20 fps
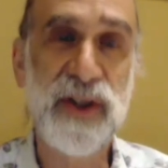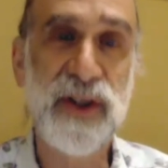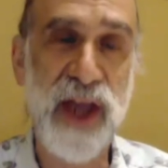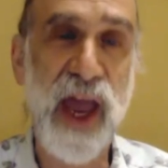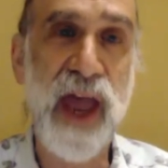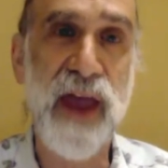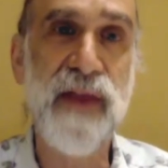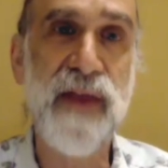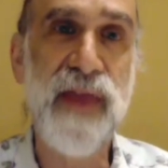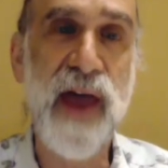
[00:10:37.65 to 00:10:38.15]

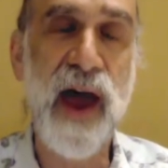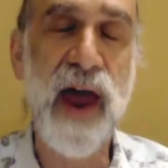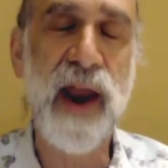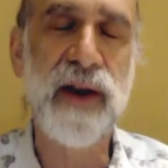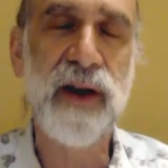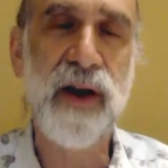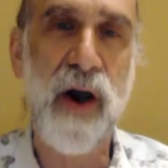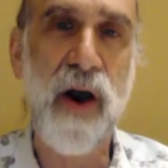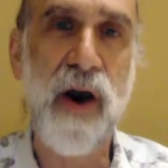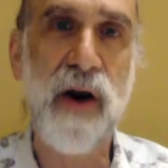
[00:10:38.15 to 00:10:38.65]
said
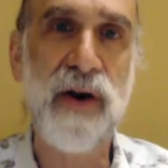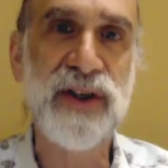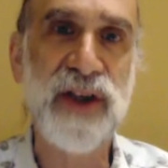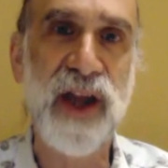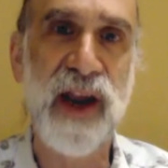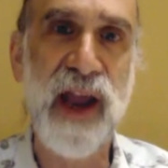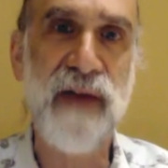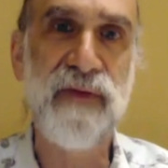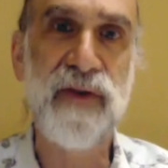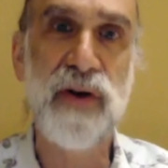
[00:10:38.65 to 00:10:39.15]
that cars
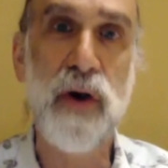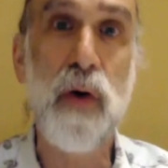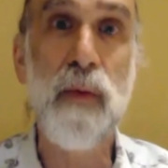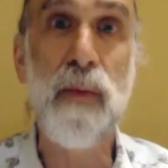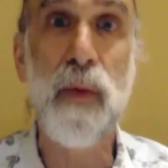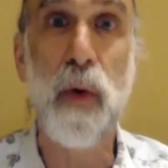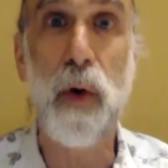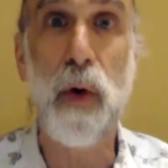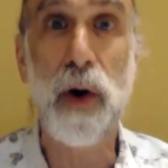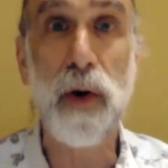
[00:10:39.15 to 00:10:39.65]
can have no
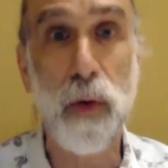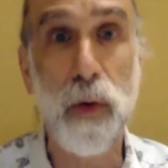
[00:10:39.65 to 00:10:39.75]
more,